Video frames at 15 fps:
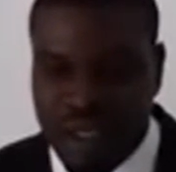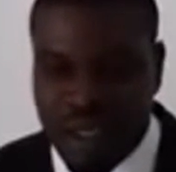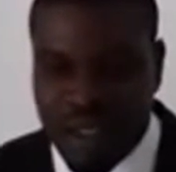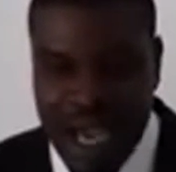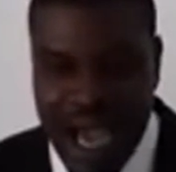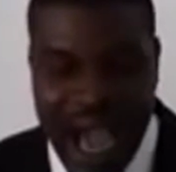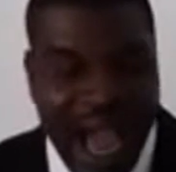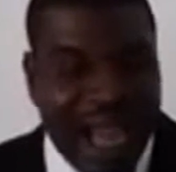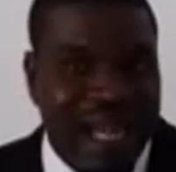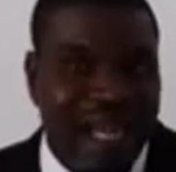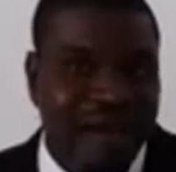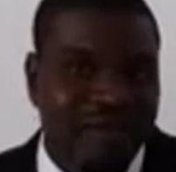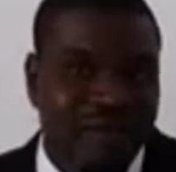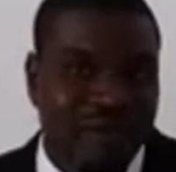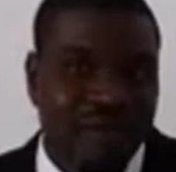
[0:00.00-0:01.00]
high
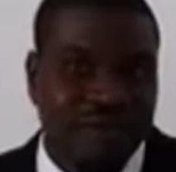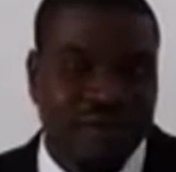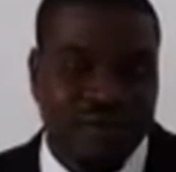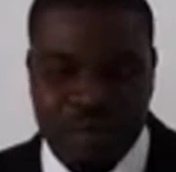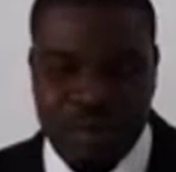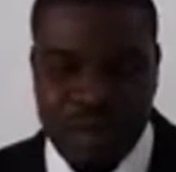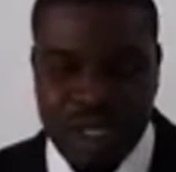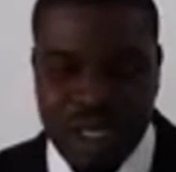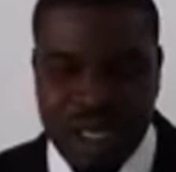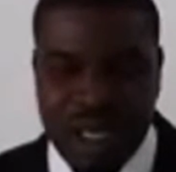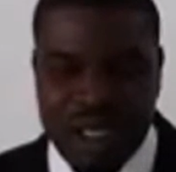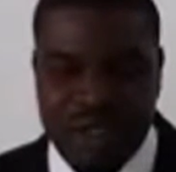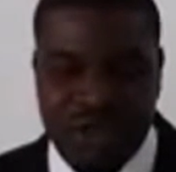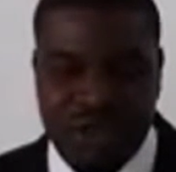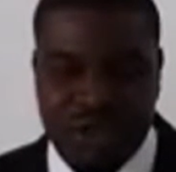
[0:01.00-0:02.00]
level of
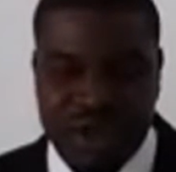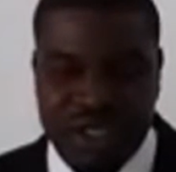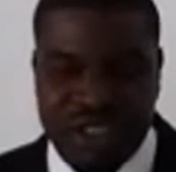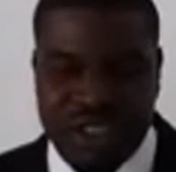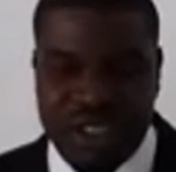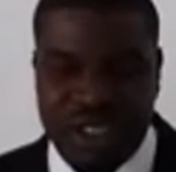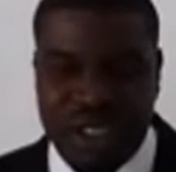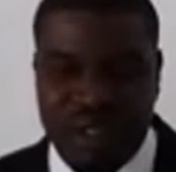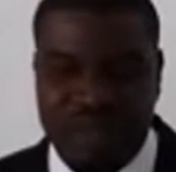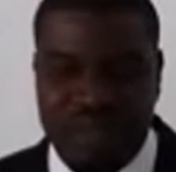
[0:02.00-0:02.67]
illiteracy,